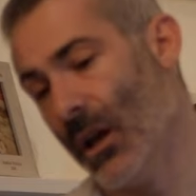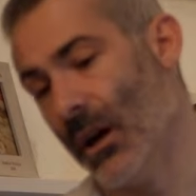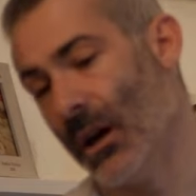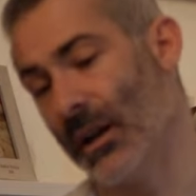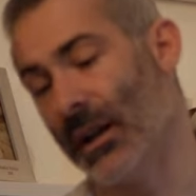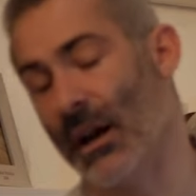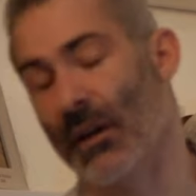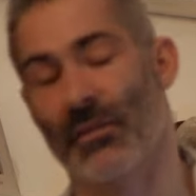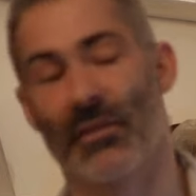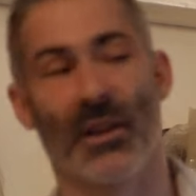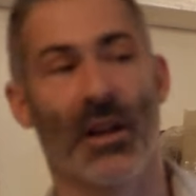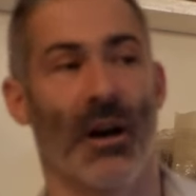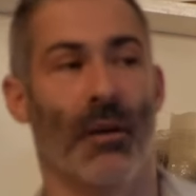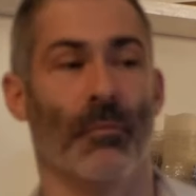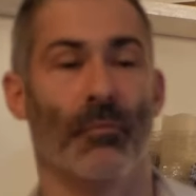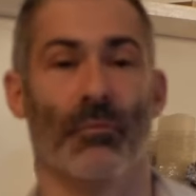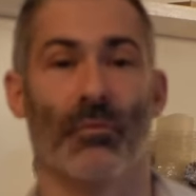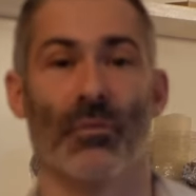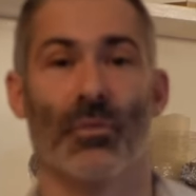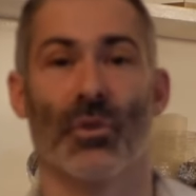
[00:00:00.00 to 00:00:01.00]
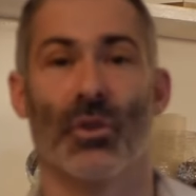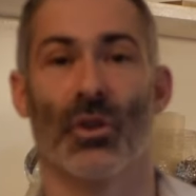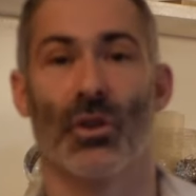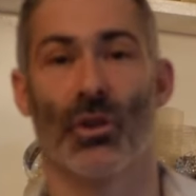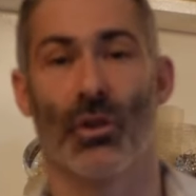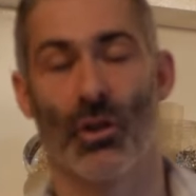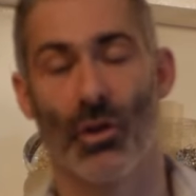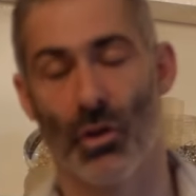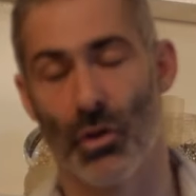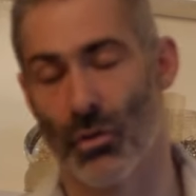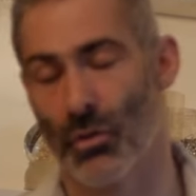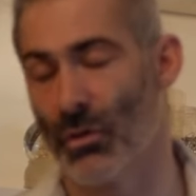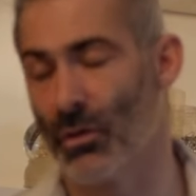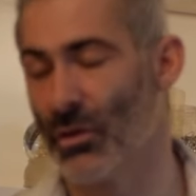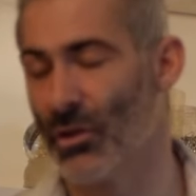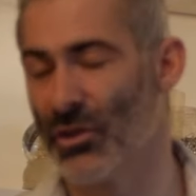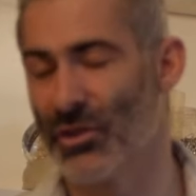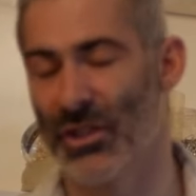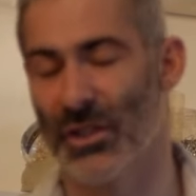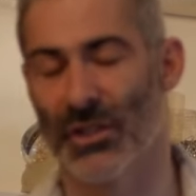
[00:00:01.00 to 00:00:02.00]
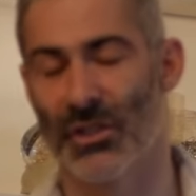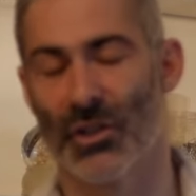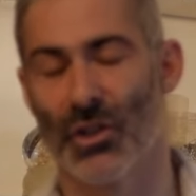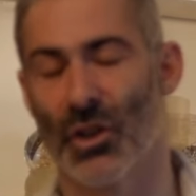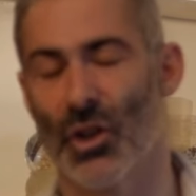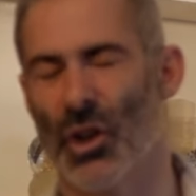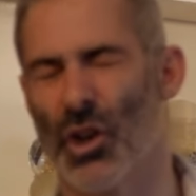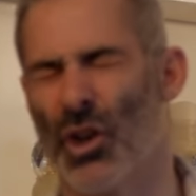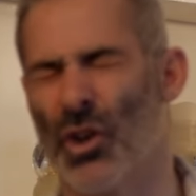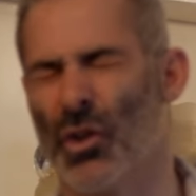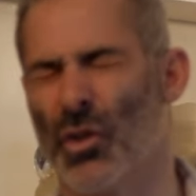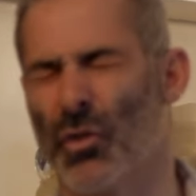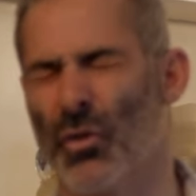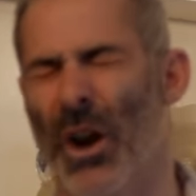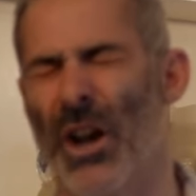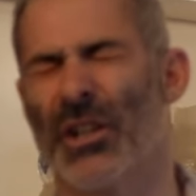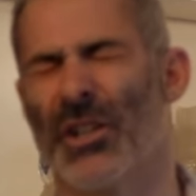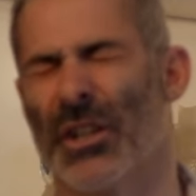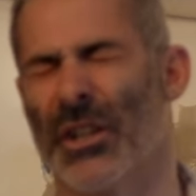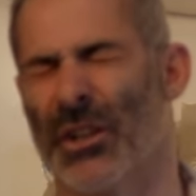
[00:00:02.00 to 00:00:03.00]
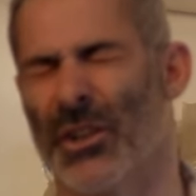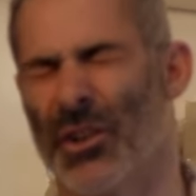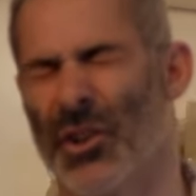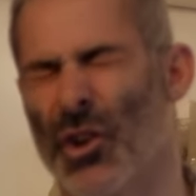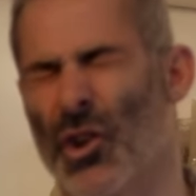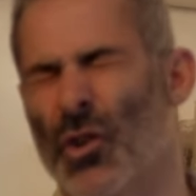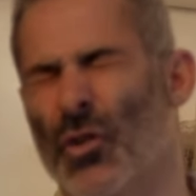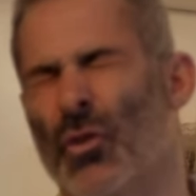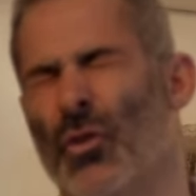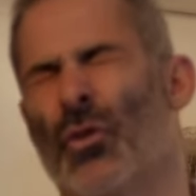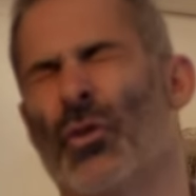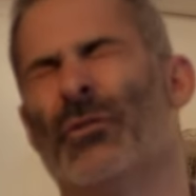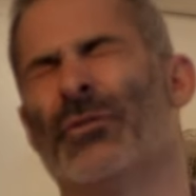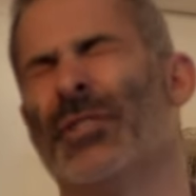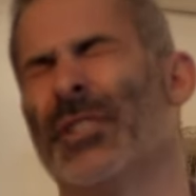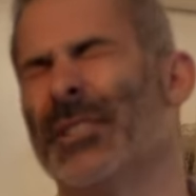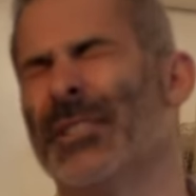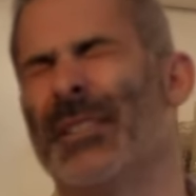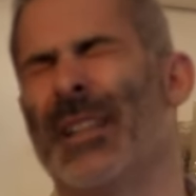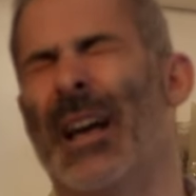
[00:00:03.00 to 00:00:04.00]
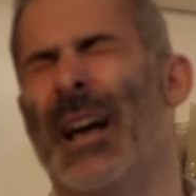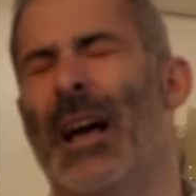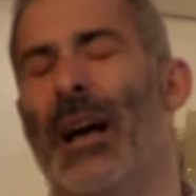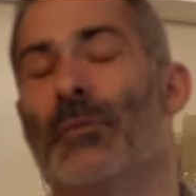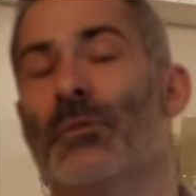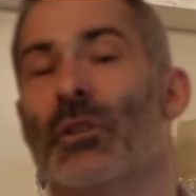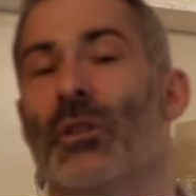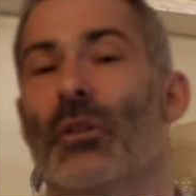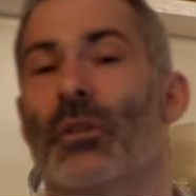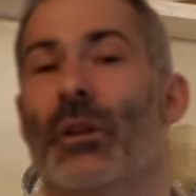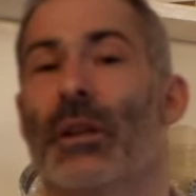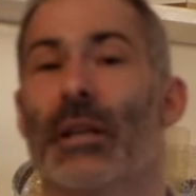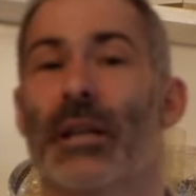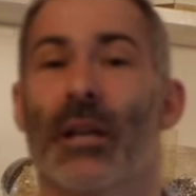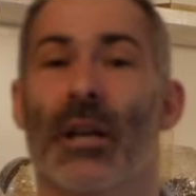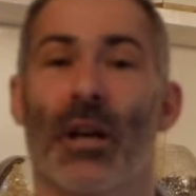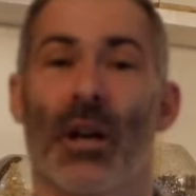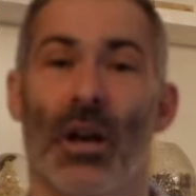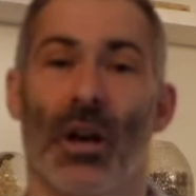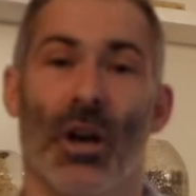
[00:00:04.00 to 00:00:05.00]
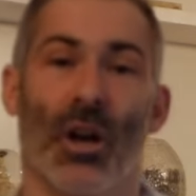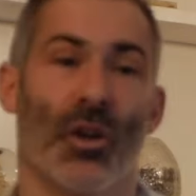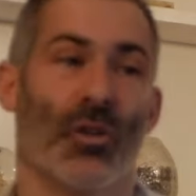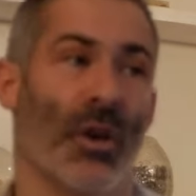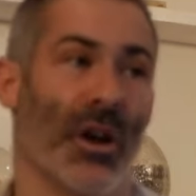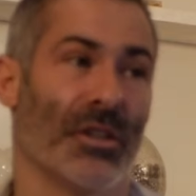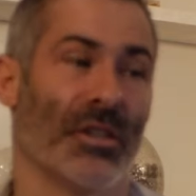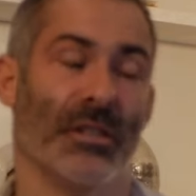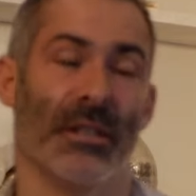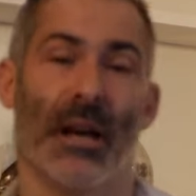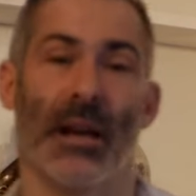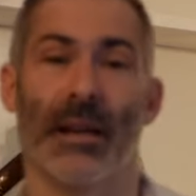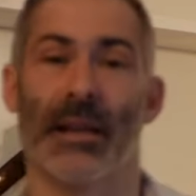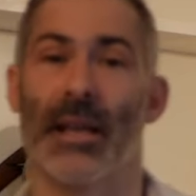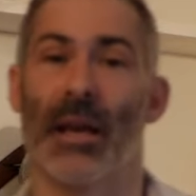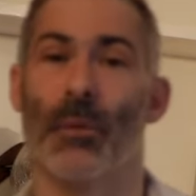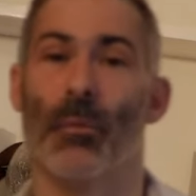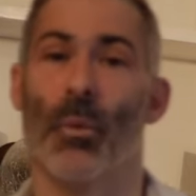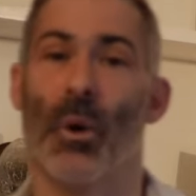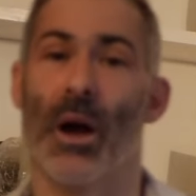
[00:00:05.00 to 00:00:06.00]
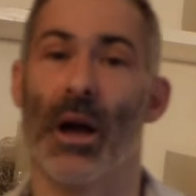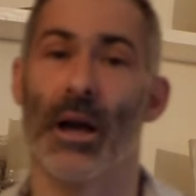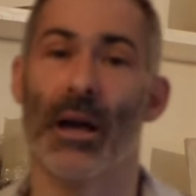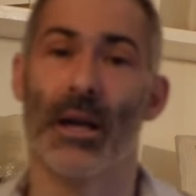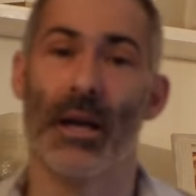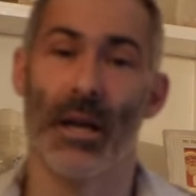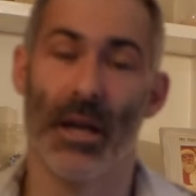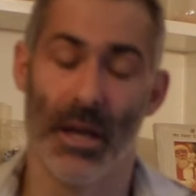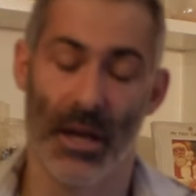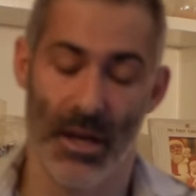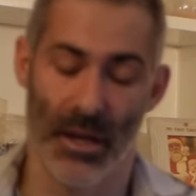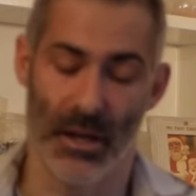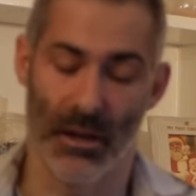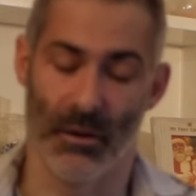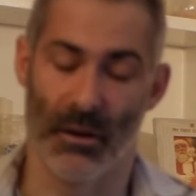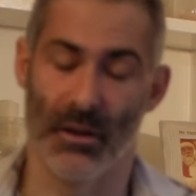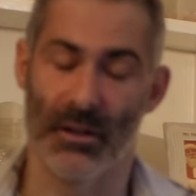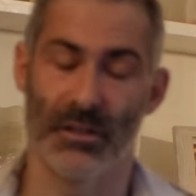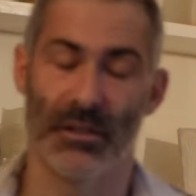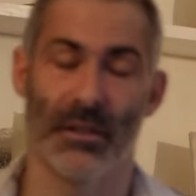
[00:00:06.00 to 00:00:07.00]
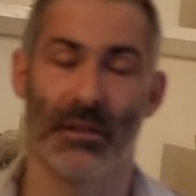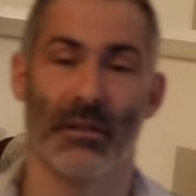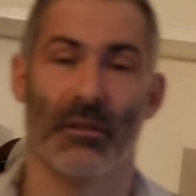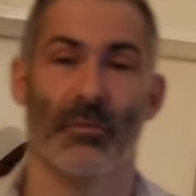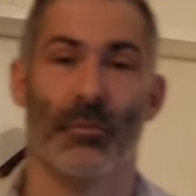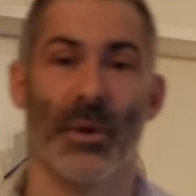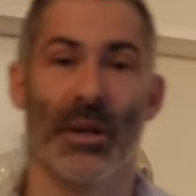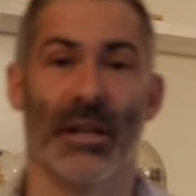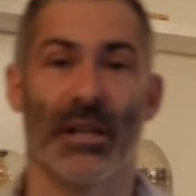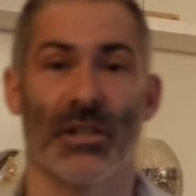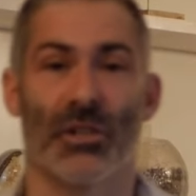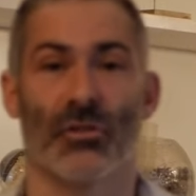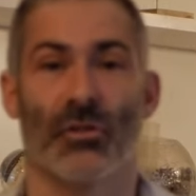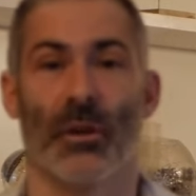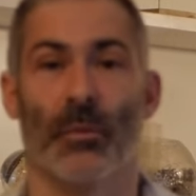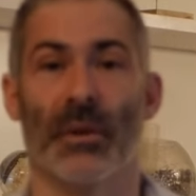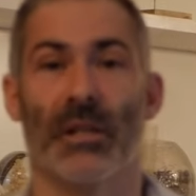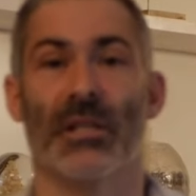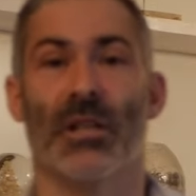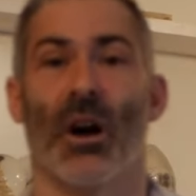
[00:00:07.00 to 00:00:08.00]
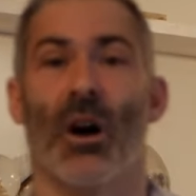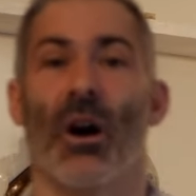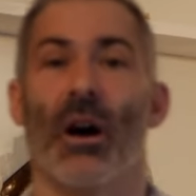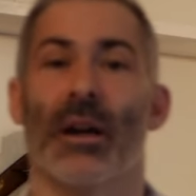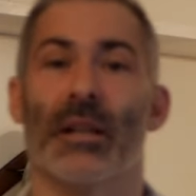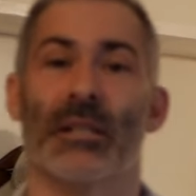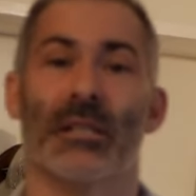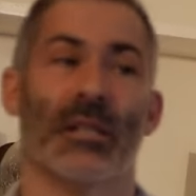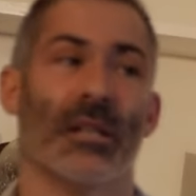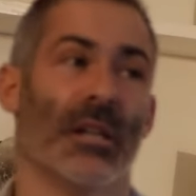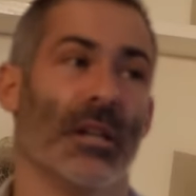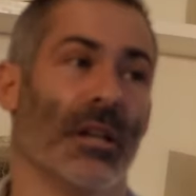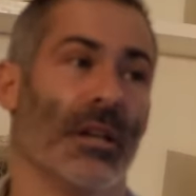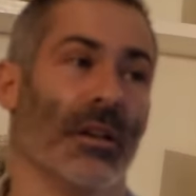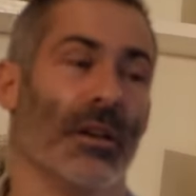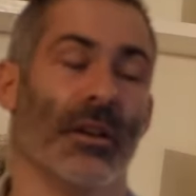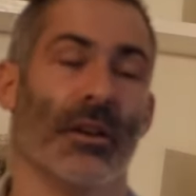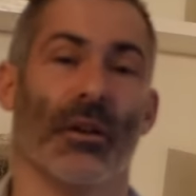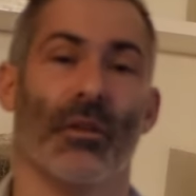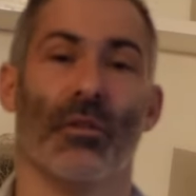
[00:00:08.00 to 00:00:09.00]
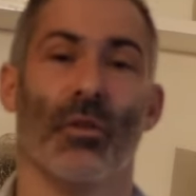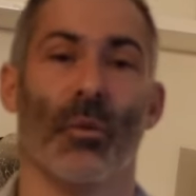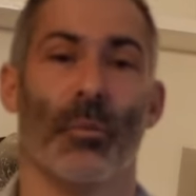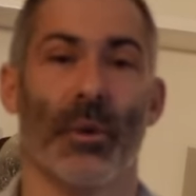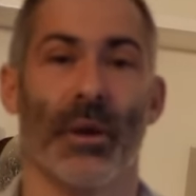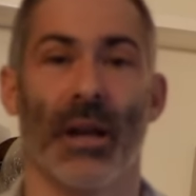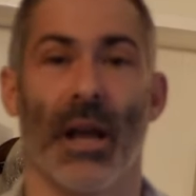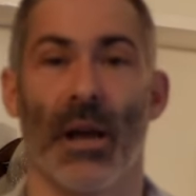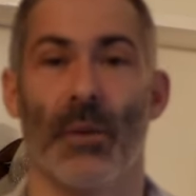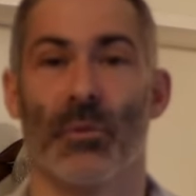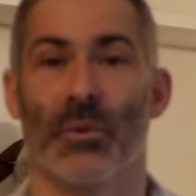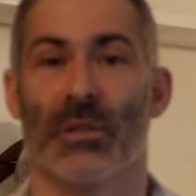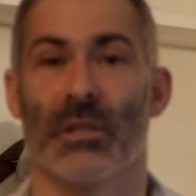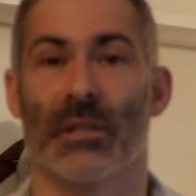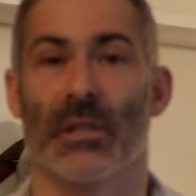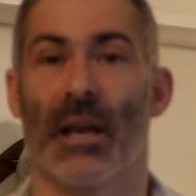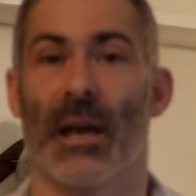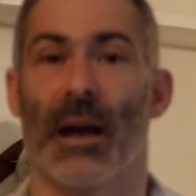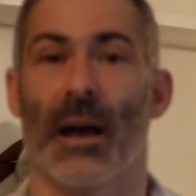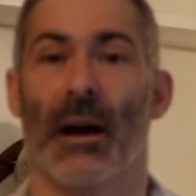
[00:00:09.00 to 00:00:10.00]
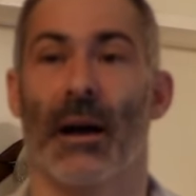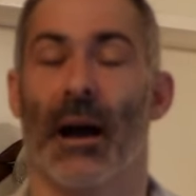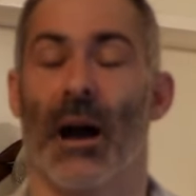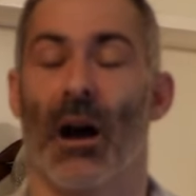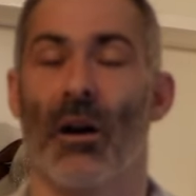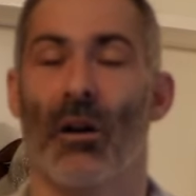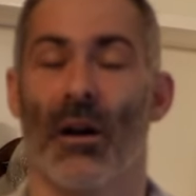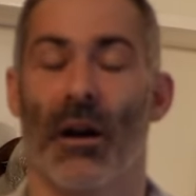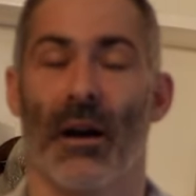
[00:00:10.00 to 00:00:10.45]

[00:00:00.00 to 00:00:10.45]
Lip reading: and I've come just crashing, just absolutely crashing down again, where you know, I was being extremely tired, you know, not being able to get out